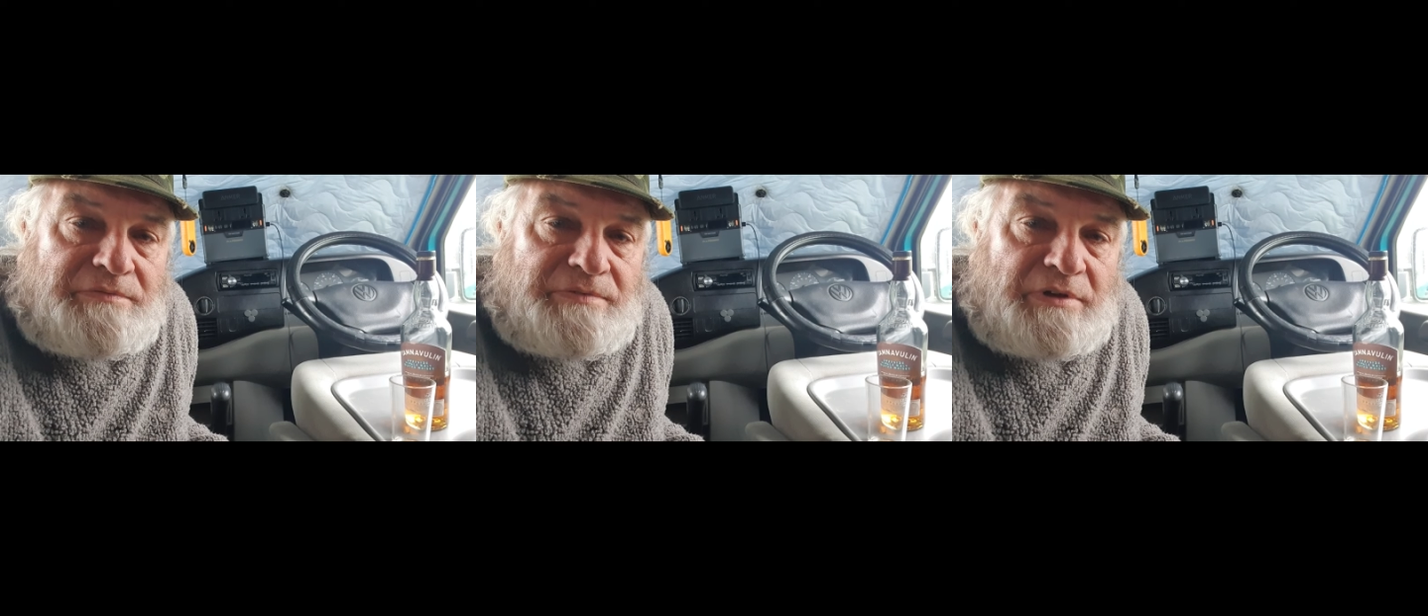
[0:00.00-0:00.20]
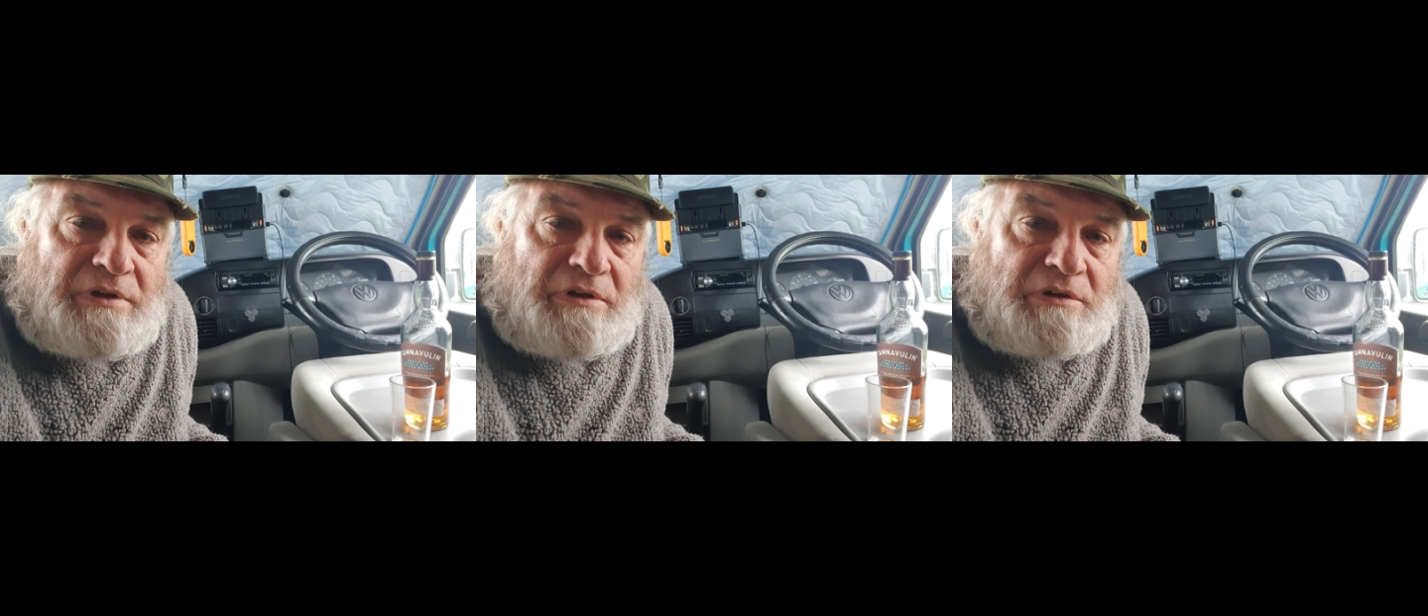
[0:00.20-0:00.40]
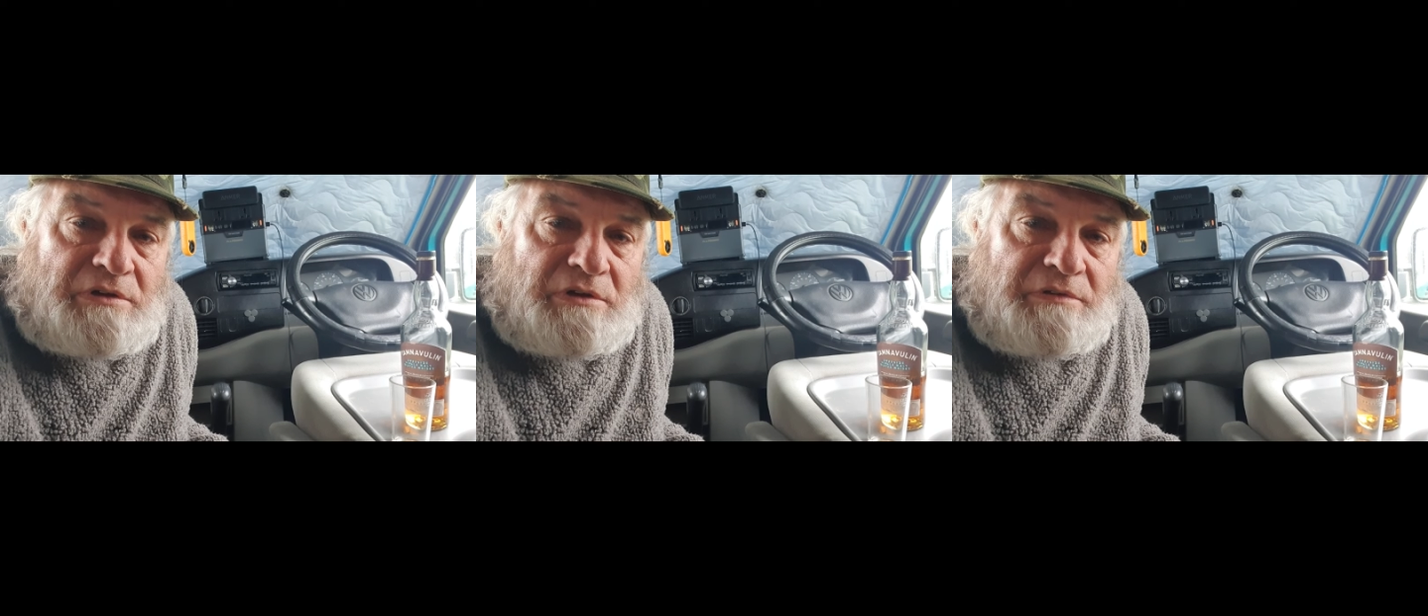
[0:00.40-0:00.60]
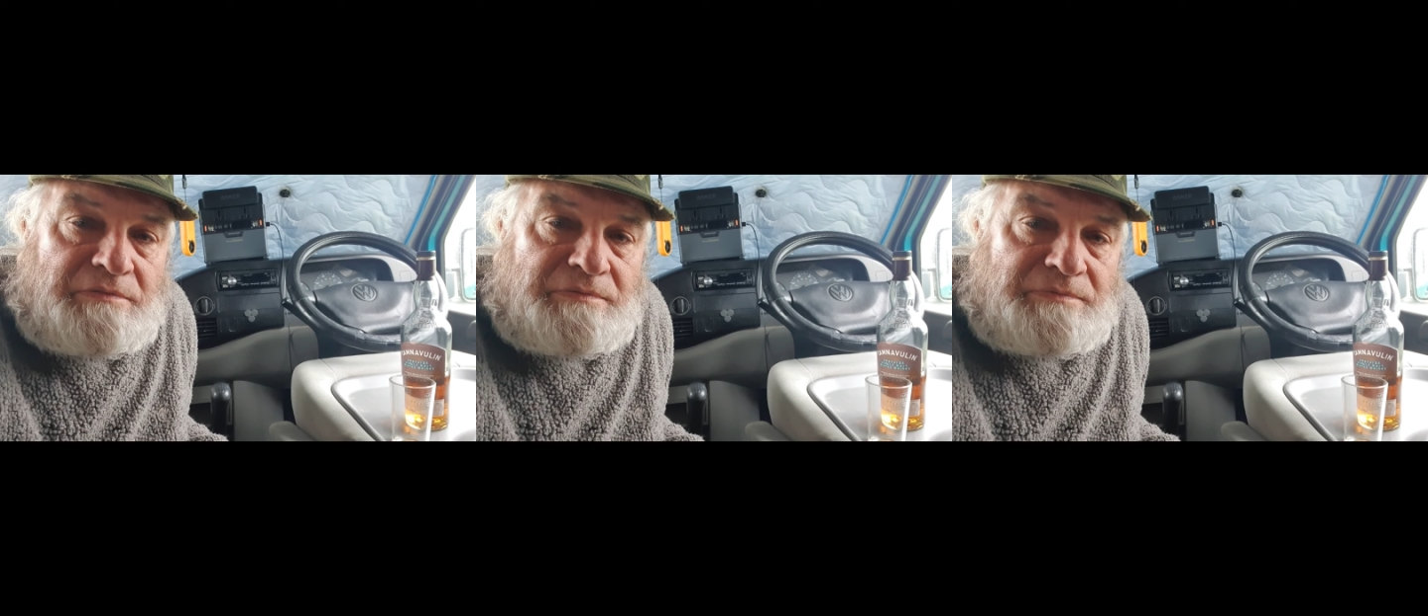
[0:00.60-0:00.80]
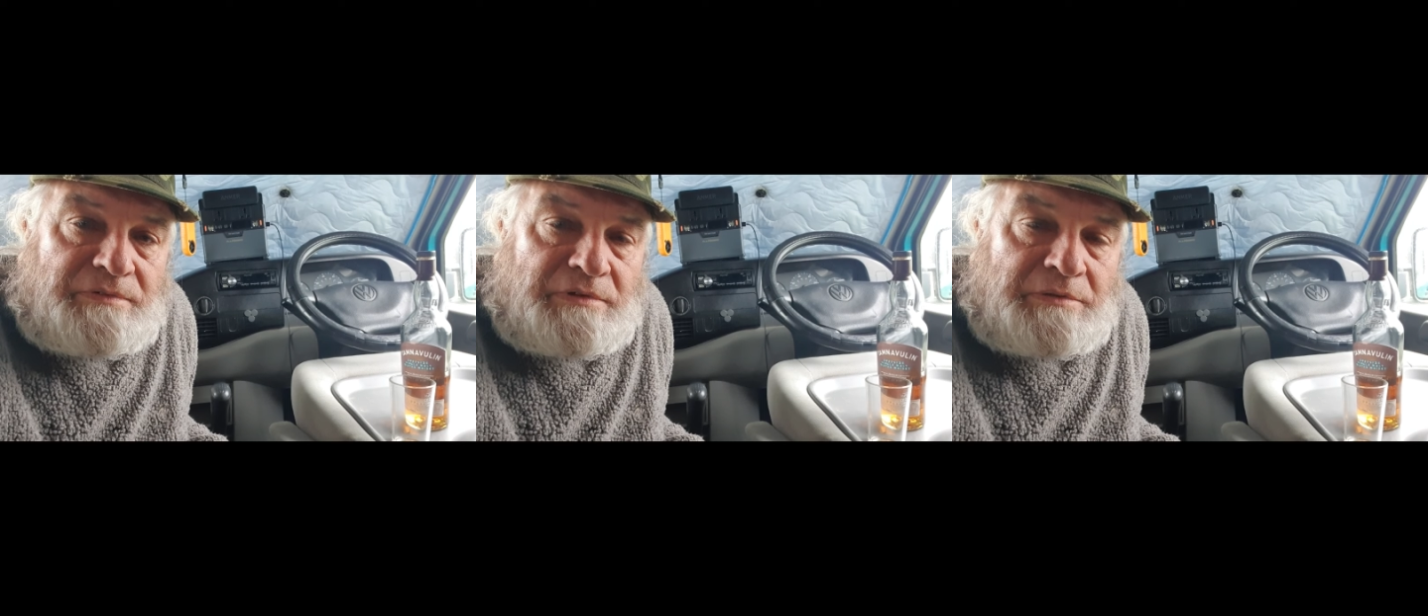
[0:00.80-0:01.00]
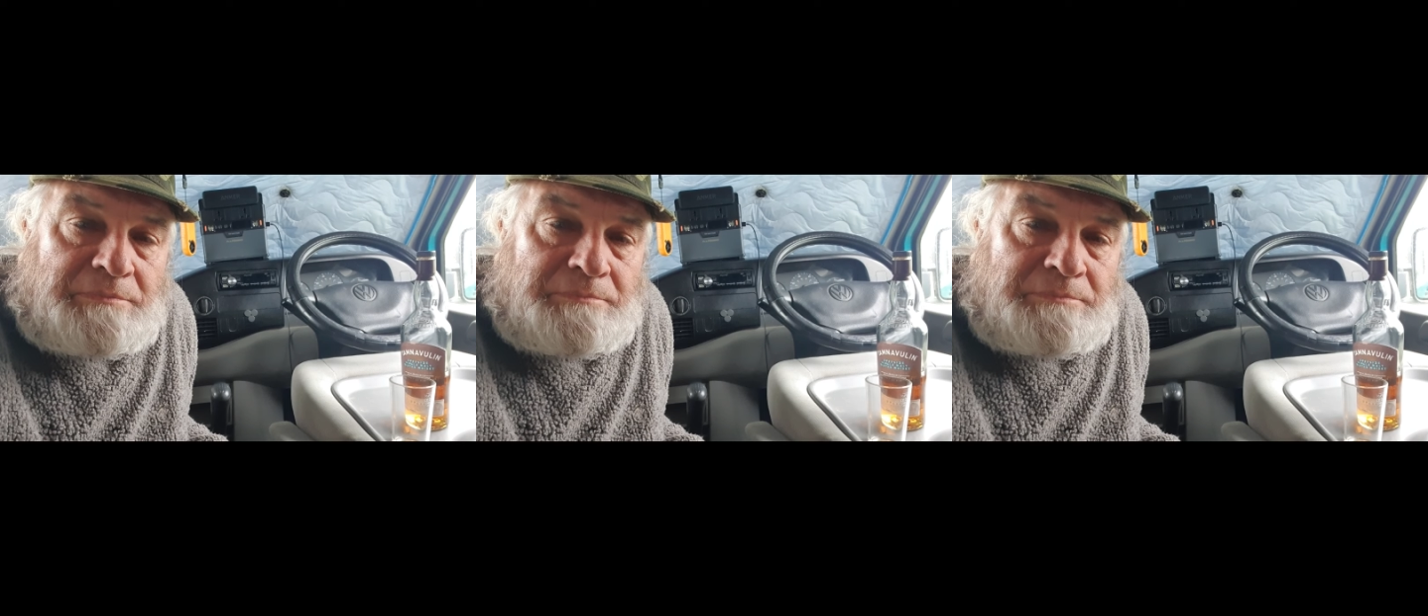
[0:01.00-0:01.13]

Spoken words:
feel like I've